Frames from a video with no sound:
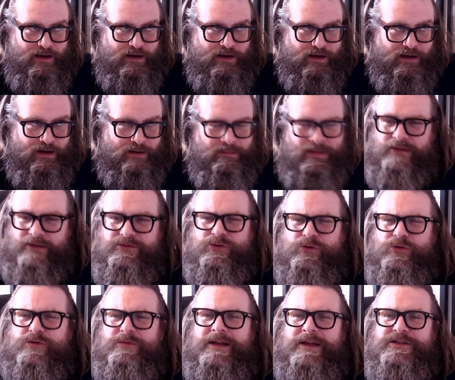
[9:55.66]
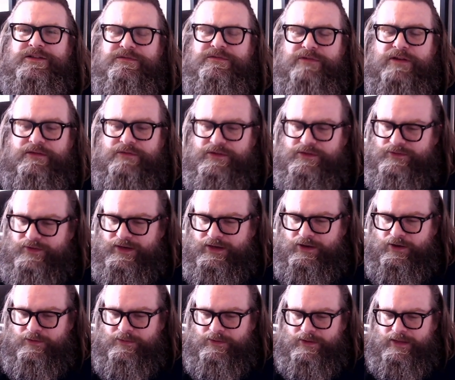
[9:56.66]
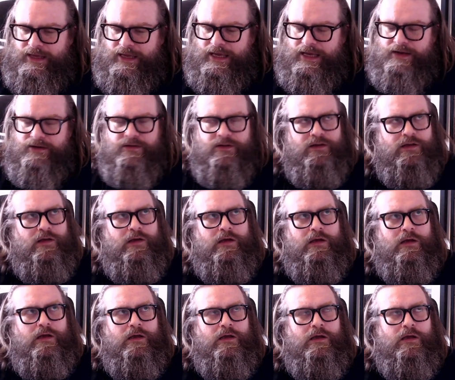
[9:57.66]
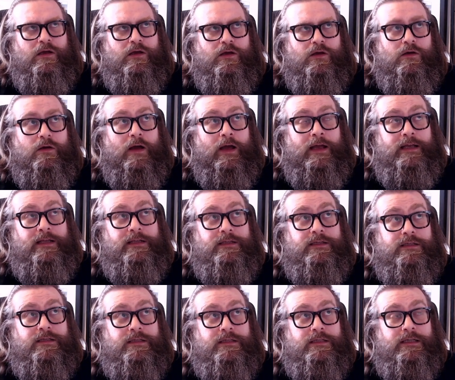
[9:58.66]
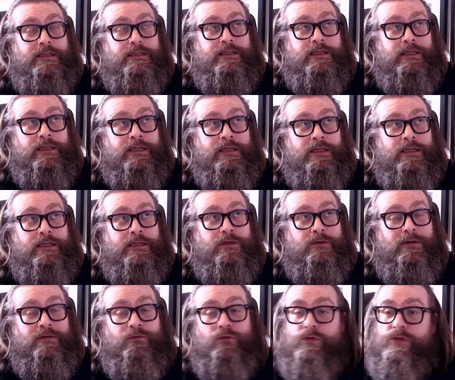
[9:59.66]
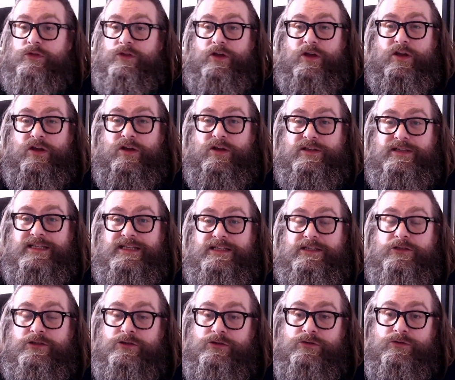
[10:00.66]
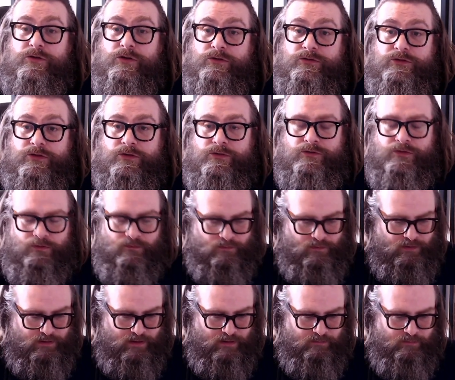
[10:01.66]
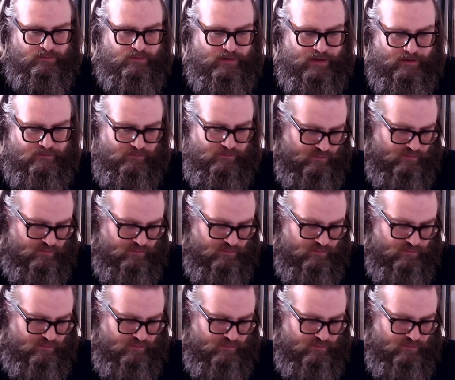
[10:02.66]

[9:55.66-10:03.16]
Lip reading: I may have talked about this in a previous video, but they had 8, 16, 24, 32 consoles over a double A4